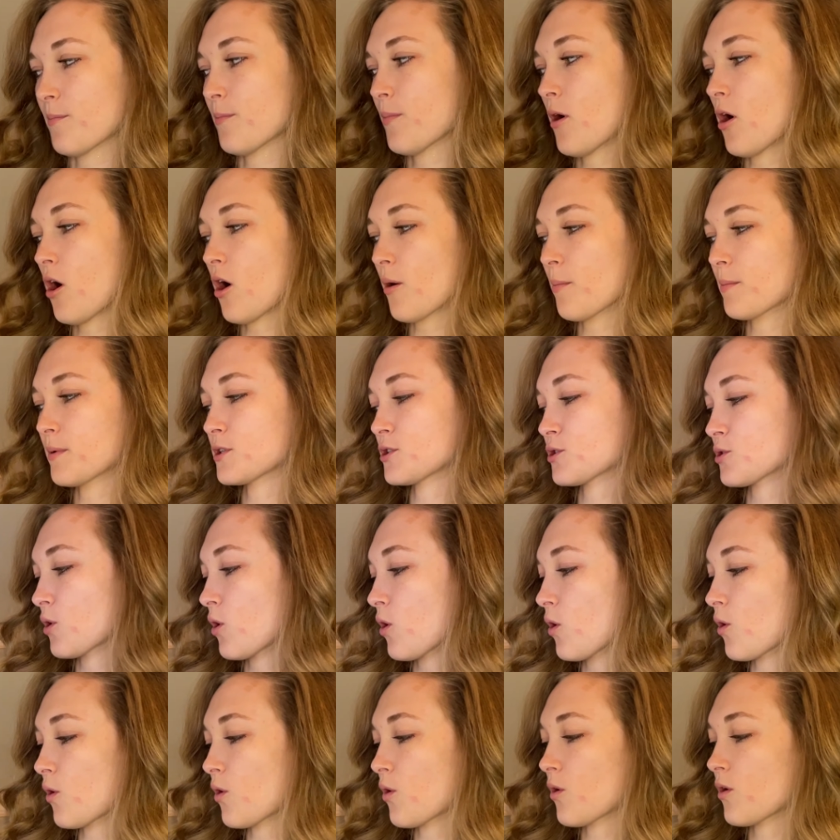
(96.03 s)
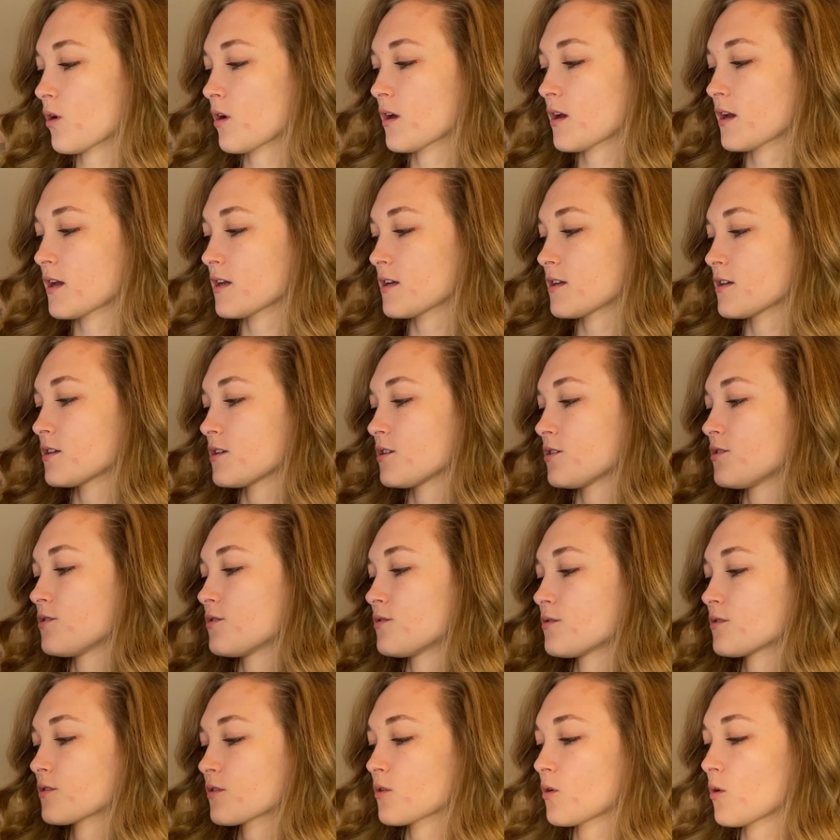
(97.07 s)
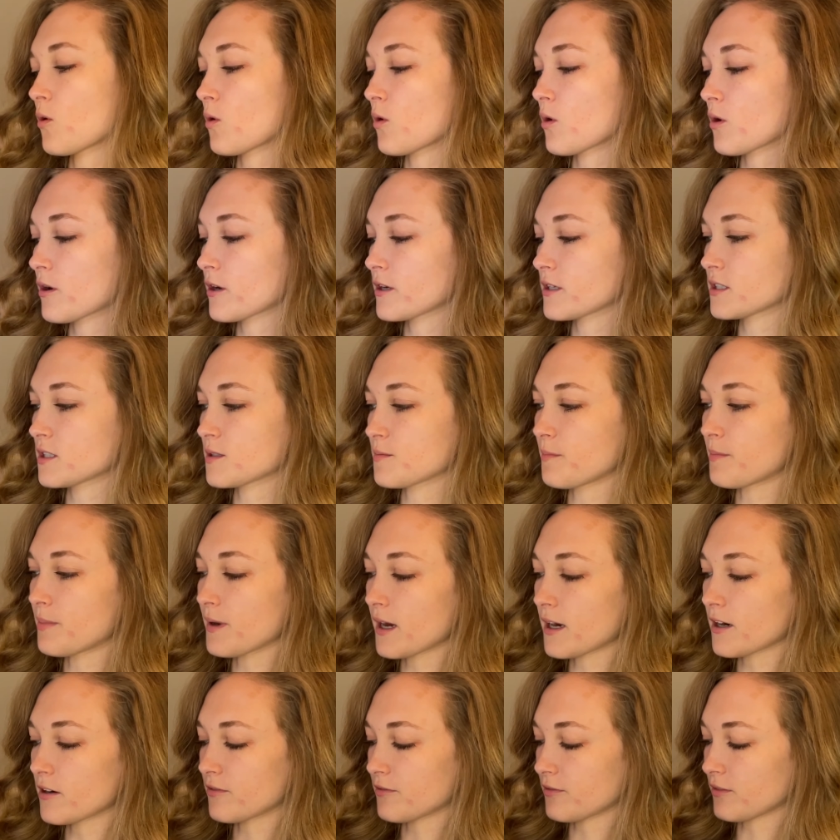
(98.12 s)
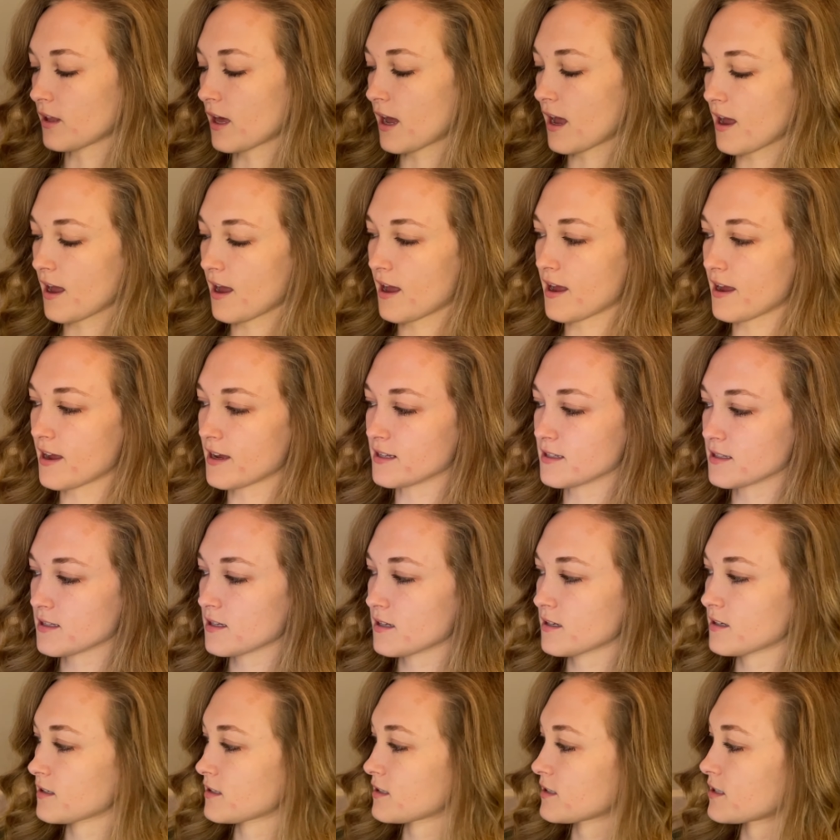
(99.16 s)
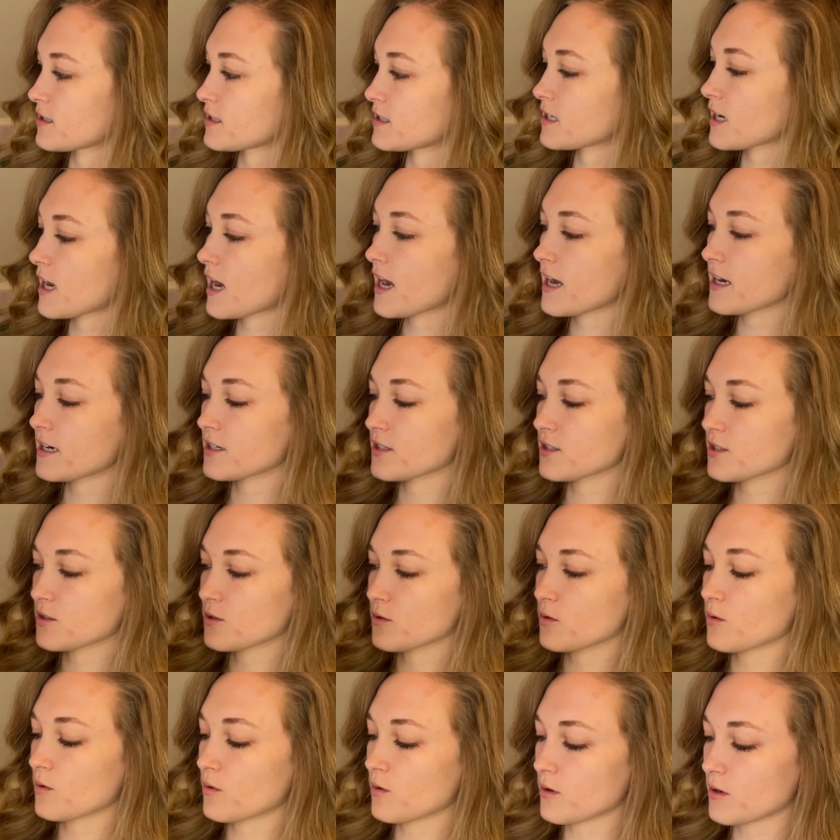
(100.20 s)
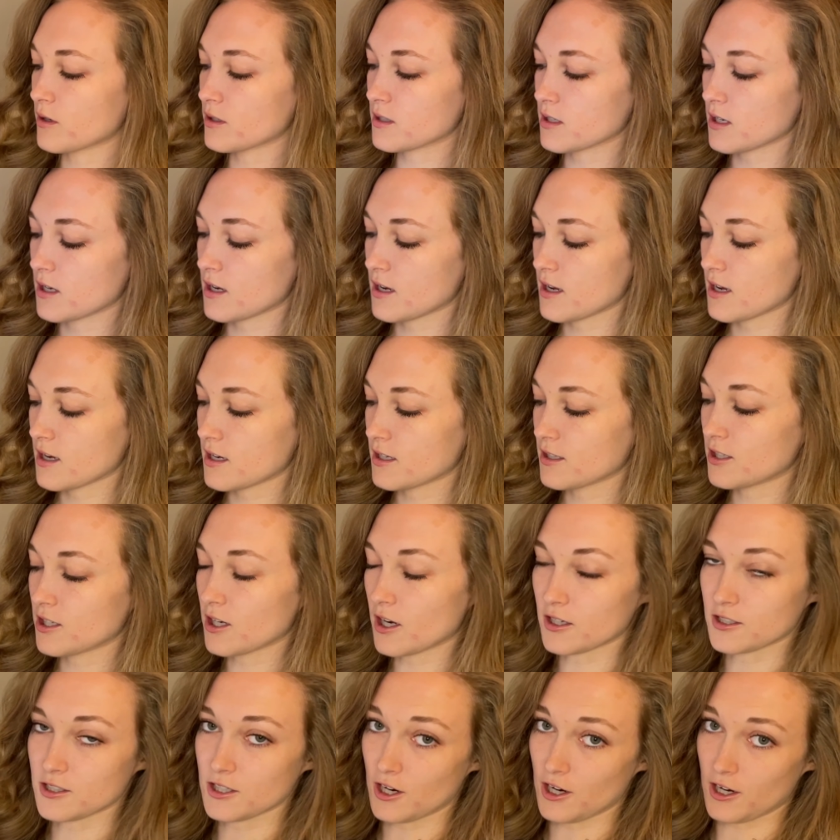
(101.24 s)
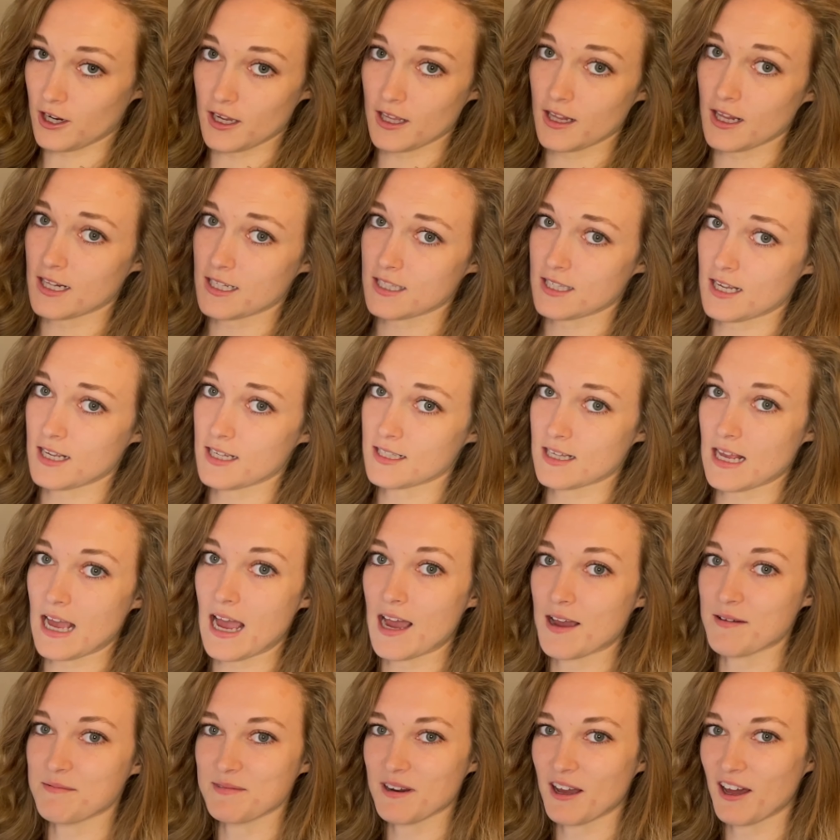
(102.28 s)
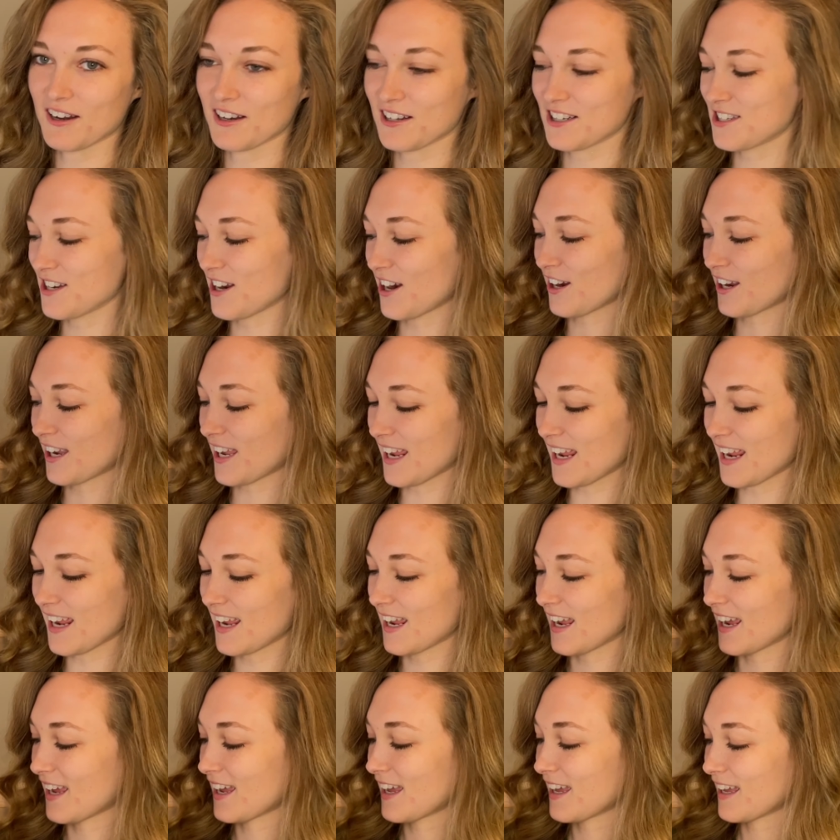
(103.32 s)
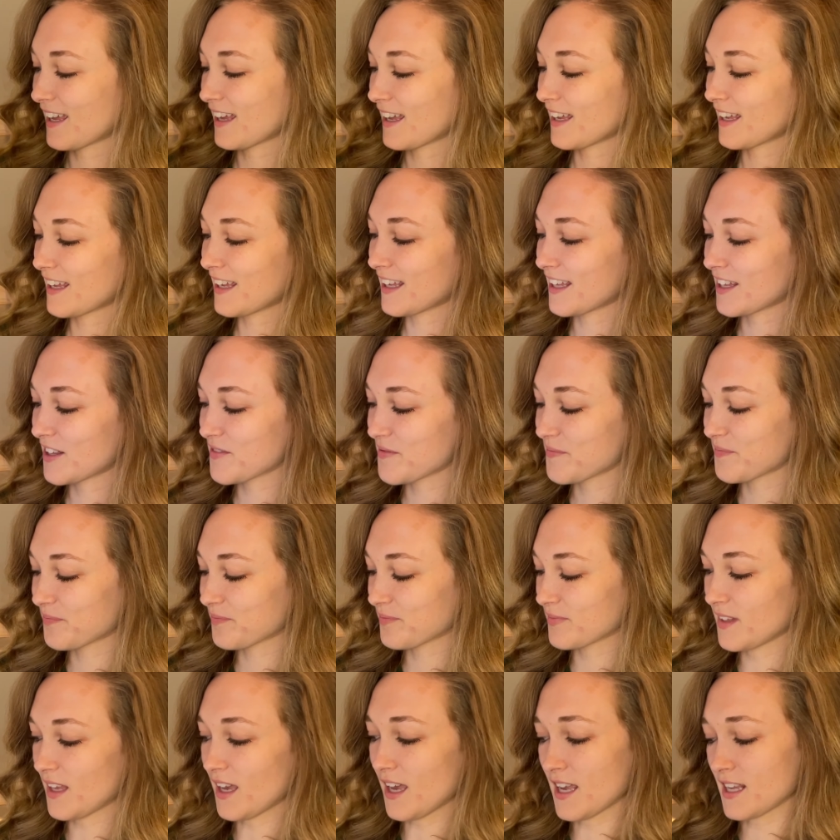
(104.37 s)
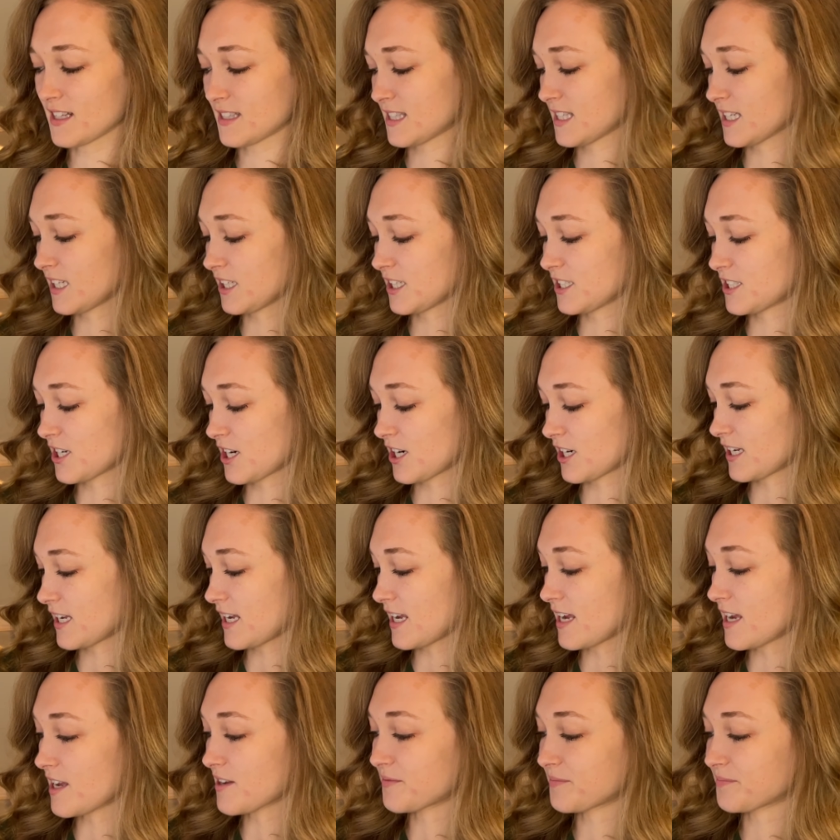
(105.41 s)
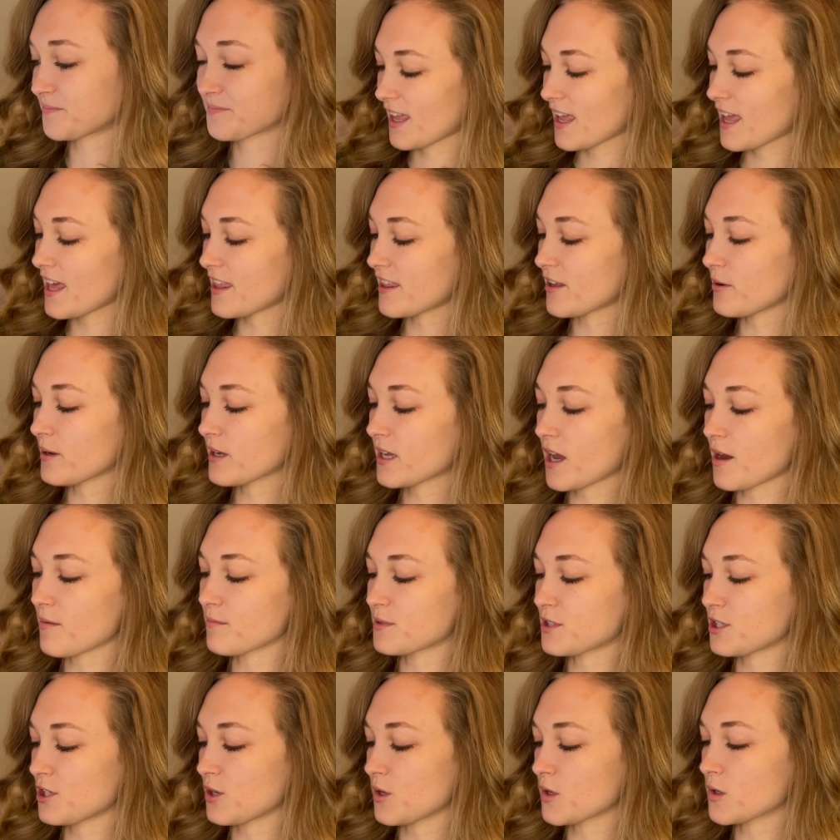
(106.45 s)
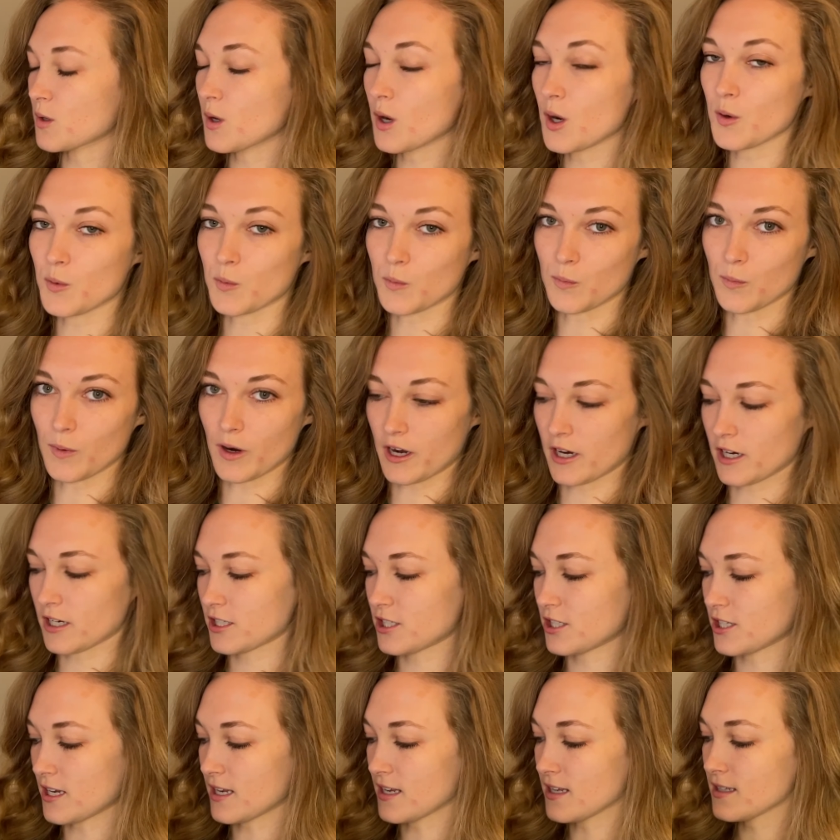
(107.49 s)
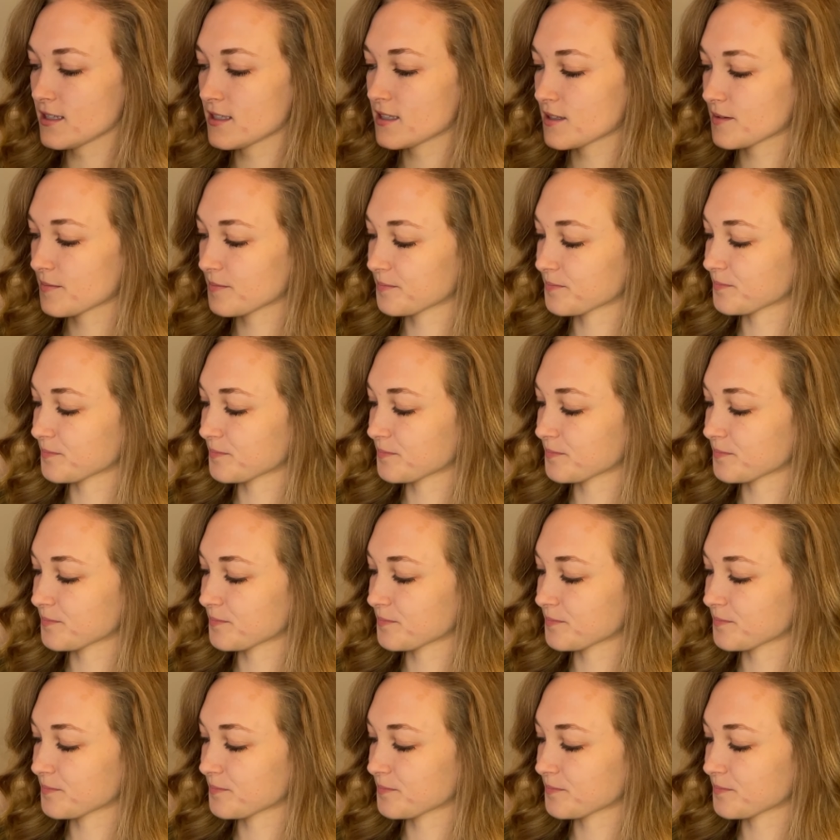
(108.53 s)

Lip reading: Paw Patrol, unicorns, butterflies, dinosaurs, a turkey that says, "I'm not a turkey," a silly turkey, and then we come to worksheets.